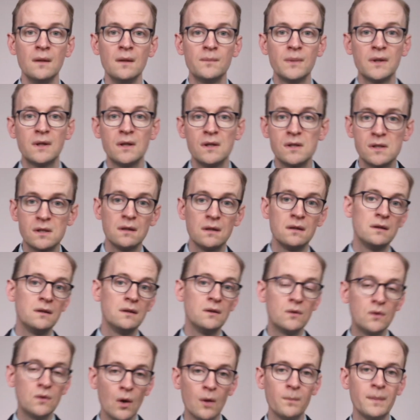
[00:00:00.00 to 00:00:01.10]
because
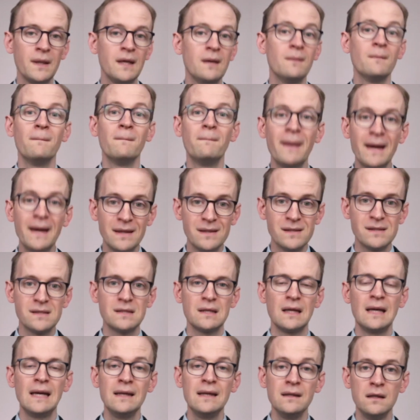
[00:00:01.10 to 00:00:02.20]
you'd not be based
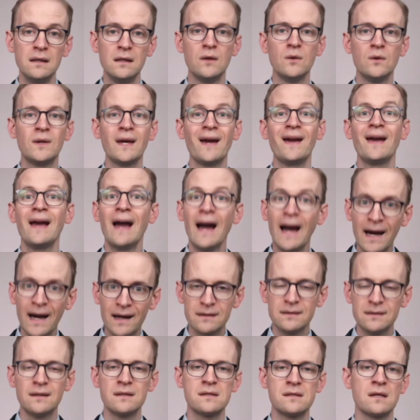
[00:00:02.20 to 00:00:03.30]
in the UK
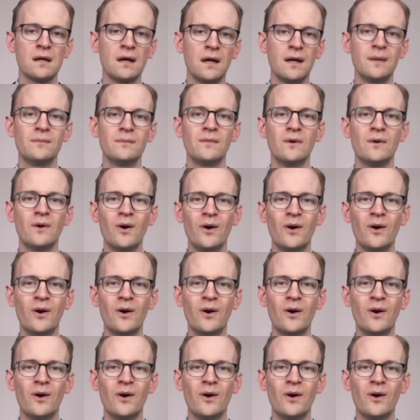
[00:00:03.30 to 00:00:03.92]
at the time